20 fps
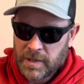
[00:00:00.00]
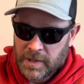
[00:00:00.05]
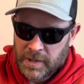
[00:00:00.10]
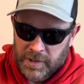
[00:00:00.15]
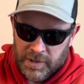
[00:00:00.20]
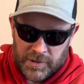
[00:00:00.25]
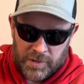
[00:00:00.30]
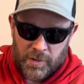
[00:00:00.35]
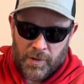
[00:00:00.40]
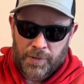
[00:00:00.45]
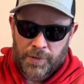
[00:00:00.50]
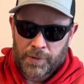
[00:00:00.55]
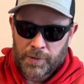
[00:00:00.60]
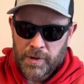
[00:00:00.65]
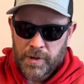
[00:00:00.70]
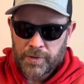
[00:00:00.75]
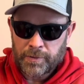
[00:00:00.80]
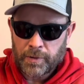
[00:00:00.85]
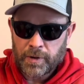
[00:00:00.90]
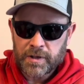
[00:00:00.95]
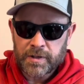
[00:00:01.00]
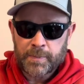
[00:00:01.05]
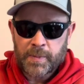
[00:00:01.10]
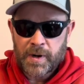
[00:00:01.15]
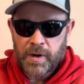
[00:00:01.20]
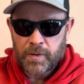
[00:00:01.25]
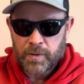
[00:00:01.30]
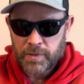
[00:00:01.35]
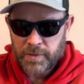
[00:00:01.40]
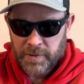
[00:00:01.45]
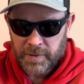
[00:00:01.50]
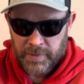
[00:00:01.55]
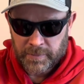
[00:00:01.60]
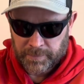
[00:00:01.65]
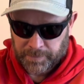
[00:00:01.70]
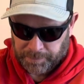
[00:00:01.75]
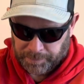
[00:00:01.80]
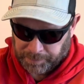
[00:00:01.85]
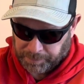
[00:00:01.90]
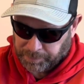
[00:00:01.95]
So a 30 thrust pound
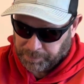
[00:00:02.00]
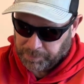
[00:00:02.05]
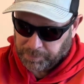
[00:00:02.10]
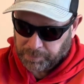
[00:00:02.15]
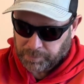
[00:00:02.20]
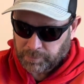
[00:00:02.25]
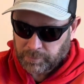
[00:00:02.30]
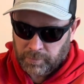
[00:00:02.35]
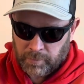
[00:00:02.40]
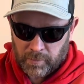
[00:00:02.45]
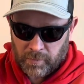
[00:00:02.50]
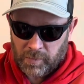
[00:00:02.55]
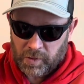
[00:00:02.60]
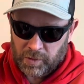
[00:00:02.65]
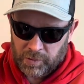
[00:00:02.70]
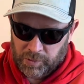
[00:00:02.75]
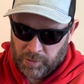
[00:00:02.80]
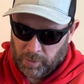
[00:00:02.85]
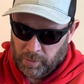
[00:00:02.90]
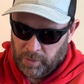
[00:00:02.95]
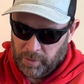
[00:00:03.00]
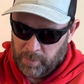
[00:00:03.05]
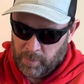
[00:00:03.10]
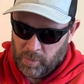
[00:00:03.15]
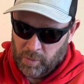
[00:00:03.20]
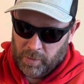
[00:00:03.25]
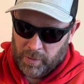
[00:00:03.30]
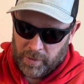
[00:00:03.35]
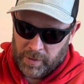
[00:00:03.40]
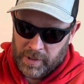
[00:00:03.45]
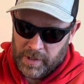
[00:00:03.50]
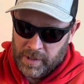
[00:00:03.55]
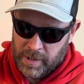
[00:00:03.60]
trolling motor